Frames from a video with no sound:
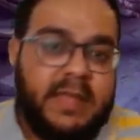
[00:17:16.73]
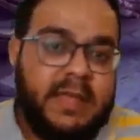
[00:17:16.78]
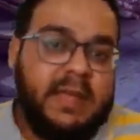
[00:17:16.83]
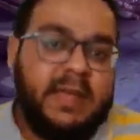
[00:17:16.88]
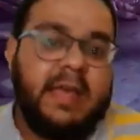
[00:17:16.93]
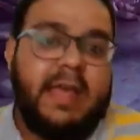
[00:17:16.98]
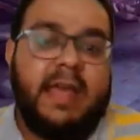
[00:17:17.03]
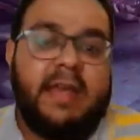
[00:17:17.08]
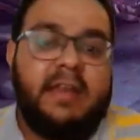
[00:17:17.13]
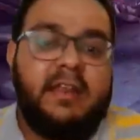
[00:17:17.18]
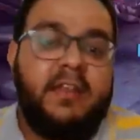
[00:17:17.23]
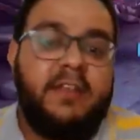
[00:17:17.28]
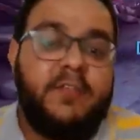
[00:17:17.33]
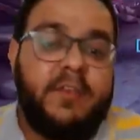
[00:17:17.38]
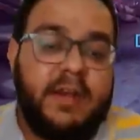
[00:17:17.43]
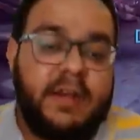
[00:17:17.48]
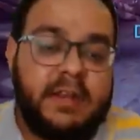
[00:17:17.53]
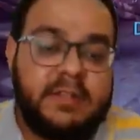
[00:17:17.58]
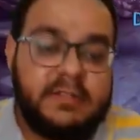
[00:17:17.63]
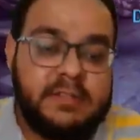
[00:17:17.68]
And if
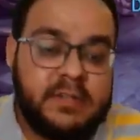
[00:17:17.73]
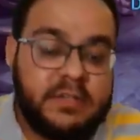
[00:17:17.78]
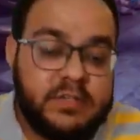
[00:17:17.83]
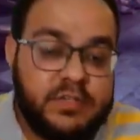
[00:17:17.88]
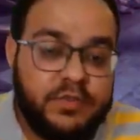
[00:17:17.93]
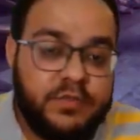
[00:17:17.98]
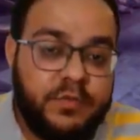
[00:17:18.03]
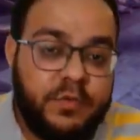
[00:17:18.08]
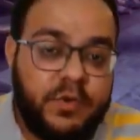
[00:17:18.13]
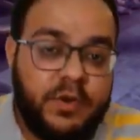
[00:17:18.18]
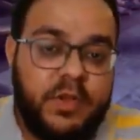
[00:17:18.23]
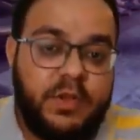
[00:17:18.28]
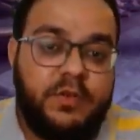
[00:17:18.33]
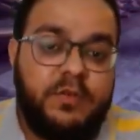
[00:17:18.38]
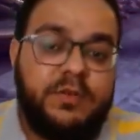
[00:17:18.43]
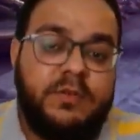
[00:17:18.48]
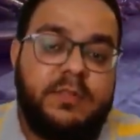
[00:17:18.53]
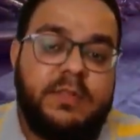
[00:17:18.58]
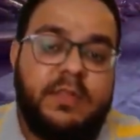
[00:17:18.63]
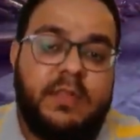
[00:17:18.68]
it is an issue for you,
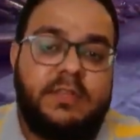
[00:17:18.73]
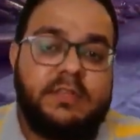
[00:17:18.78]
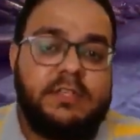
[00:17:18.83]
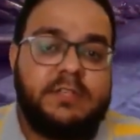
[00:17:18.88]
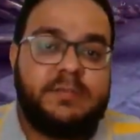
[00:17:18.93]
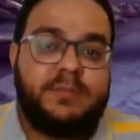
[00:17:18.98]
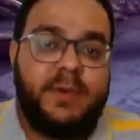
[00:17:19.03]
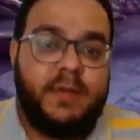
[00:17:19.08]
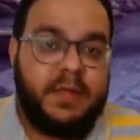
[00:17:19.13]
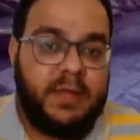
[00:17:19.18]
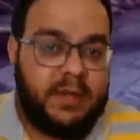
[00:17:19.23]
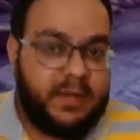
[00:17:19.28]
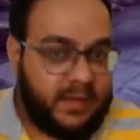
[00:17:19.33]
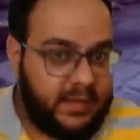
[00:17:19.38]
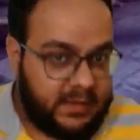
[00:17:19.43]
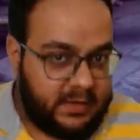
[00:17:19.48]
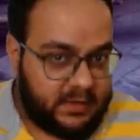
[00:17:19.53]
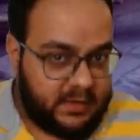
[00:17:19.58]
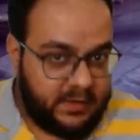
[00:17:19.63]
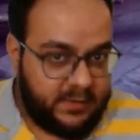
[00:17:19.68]
then just bring in a
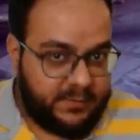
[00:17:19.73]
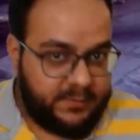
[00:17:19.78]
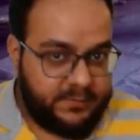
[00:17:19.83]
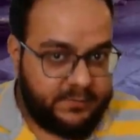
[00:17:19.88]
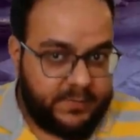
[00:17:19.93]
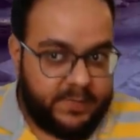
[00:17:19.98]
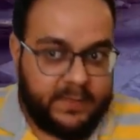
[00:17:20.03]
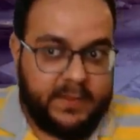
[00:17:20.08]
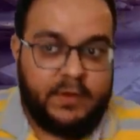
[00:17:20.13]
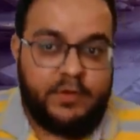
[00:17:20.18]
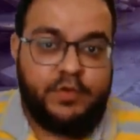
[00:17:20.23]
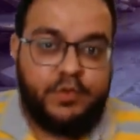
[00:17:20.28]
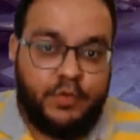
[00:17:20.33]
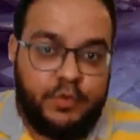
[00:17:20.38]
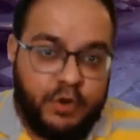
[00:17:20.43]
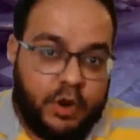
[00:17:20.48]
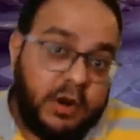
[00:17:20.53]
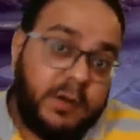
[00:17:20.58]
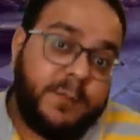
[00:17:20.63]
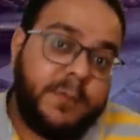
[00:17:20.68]
healer. Do
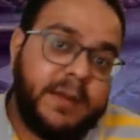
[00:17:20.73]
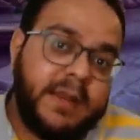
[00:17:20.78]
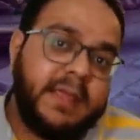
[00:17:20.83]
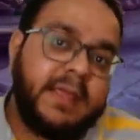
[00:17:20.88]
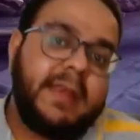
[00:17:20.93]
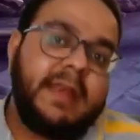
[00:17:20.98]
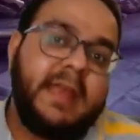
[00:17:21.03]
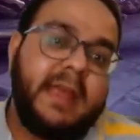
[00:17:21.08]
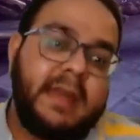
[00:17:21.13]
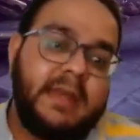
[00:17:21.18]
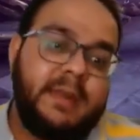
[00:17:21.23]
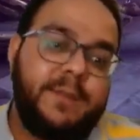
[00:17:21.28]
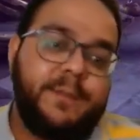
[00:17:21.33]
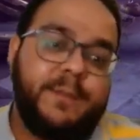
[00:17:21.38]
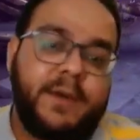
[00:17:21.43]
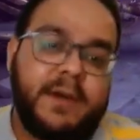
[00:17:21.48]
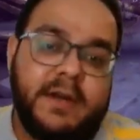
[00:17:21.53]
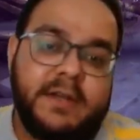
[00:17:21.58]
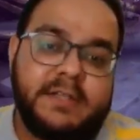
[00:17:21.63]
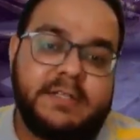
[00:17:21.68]
not bring in any
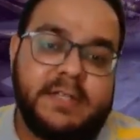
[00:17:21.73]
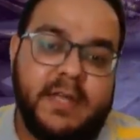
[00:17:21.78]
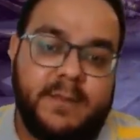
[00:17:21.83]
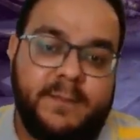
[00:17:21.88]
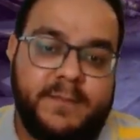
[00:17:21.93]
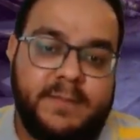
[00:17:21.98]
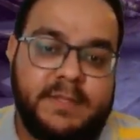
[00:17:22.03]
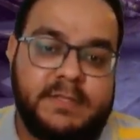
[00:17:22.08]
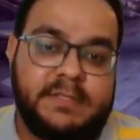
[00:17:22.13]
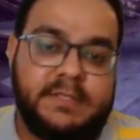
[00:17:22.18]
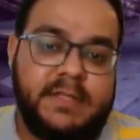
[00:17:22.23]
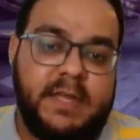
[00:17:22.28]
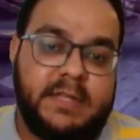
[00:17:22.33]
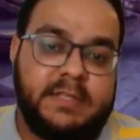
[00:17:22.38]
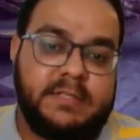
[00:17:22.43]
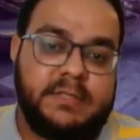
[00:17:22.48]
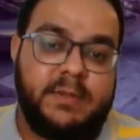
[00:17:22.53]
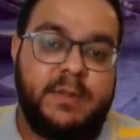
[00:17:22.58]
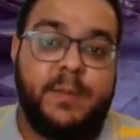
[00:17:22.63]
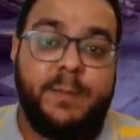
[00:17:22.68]
burn champions.
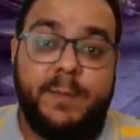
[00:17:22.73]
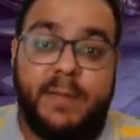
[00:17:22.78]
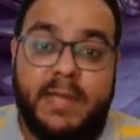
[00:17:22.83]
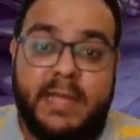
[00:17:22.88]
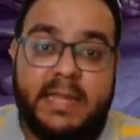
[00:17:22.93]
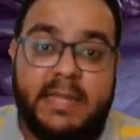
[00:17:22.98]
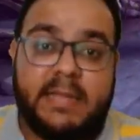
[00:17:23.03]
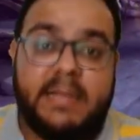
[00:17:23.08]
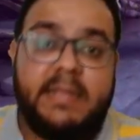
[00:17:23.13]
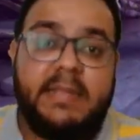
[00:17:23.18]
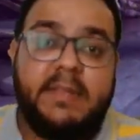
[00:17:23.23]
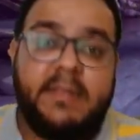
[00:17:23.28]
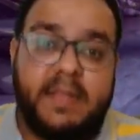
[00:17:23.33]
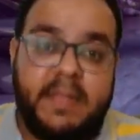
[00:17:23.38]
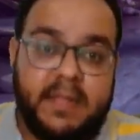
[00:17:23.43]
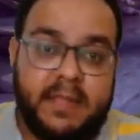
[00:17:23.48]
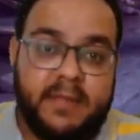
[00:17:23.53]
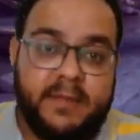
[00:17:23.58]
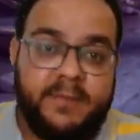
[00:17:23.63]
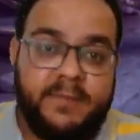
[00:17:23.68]
That's the main
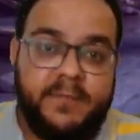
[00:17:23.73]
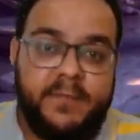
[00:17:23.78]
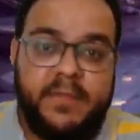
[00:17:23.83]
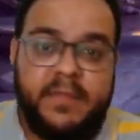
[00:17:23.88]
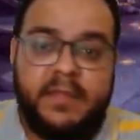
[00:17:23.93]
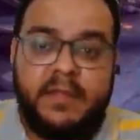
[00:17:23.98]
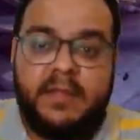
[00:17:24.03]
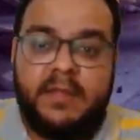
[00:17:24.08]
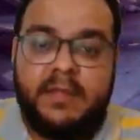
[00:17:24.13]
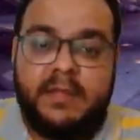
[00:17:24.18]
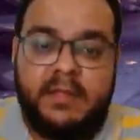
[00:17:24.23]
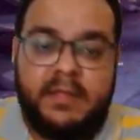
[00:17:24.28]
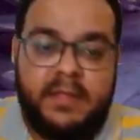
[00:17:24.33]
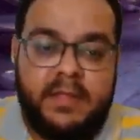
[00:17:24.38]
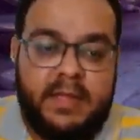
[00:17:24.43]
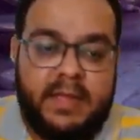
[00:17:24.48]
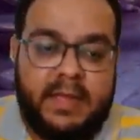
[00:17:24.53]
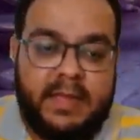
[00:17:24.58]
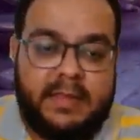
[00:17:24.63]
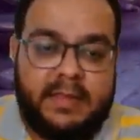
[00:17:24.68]
thing.
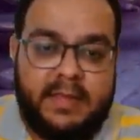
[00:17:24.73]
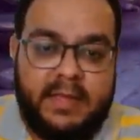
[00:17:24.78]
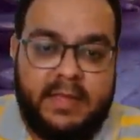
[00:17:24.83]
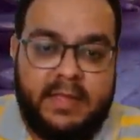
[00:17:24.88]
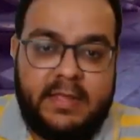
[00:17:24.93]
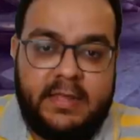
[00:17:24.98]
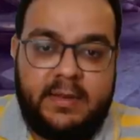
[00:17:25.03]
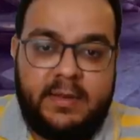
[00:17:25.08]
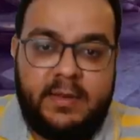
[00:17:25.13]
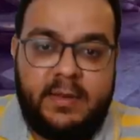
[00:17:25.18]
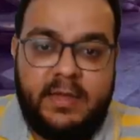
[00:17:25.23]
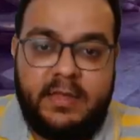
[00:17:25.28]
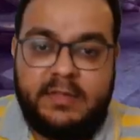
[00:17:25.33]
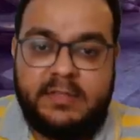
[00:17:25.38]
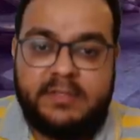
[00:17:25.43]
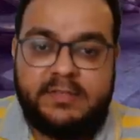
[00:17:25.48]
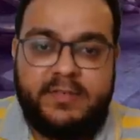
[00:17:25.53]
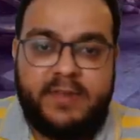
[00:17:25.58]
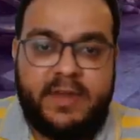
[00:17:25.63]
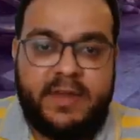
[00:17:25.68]
And then
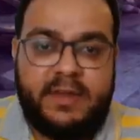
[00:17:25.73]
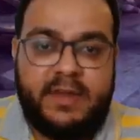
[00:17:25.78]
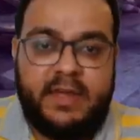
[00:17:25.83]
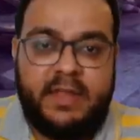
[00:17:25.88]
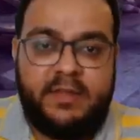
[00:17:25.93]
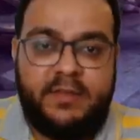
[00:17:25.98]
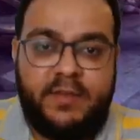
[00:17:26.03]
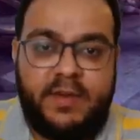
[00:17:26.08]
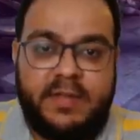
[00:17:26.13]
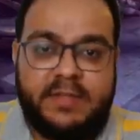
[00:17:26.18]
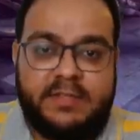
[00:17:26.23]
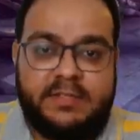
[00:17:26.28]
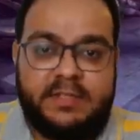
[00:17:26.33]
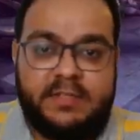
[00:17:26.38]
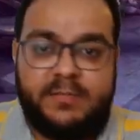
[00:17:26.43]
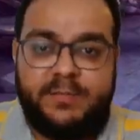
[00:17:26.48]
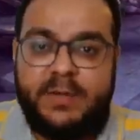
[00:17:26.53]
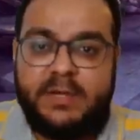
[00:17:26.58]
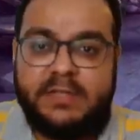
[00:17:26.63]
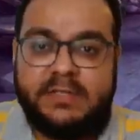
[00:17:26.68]
this fight otherwise
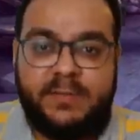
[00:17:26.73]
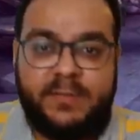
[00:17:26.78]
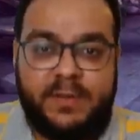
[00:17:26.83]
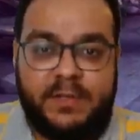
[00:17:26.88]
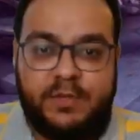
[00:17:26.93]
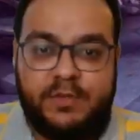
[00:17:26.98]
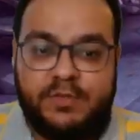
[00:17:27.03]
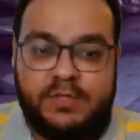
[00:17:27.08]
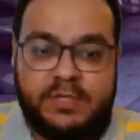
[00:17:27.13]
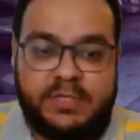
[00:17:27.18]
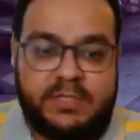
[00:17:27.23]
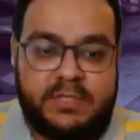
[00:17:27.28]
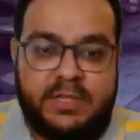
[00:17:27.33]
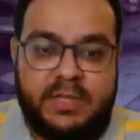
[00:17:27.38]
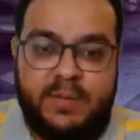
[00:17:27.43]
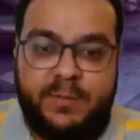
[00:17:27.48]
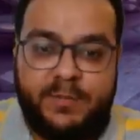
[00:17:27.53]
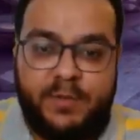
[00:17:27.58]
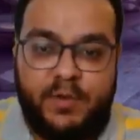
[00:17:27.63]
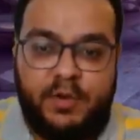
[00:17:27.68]
is pretty simple. You just
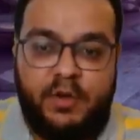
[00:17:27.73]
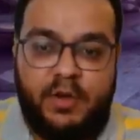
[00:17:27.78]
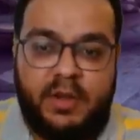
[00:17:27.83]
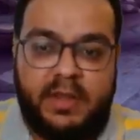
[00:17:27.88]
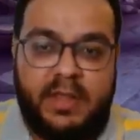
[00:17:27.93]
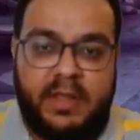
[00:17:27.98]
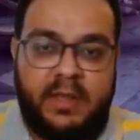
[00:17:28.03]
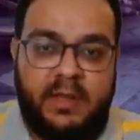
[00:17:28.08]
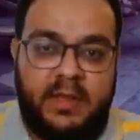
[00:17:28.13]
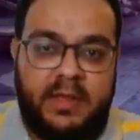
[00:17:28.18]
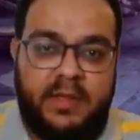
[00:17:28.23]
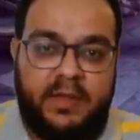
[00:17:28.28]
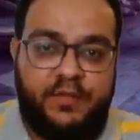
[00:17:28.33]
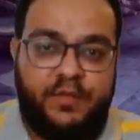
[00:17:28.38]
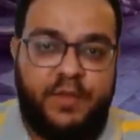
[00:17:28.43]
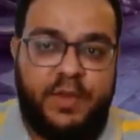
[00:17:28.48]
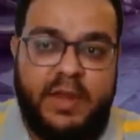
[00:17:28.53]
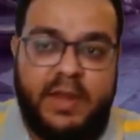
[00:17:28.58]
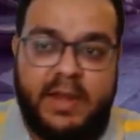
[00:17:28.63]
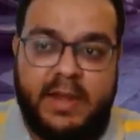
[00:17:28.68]
keep knocking
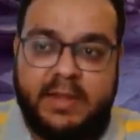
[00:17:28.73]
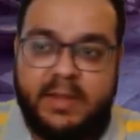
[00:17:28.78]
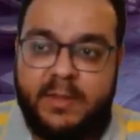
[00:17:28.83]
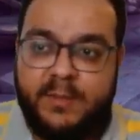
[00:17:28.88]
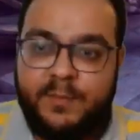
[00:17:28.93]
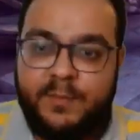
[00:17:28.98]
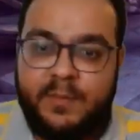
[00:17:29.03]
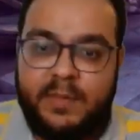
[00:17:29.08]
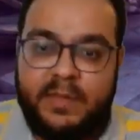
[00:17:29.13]
away at him.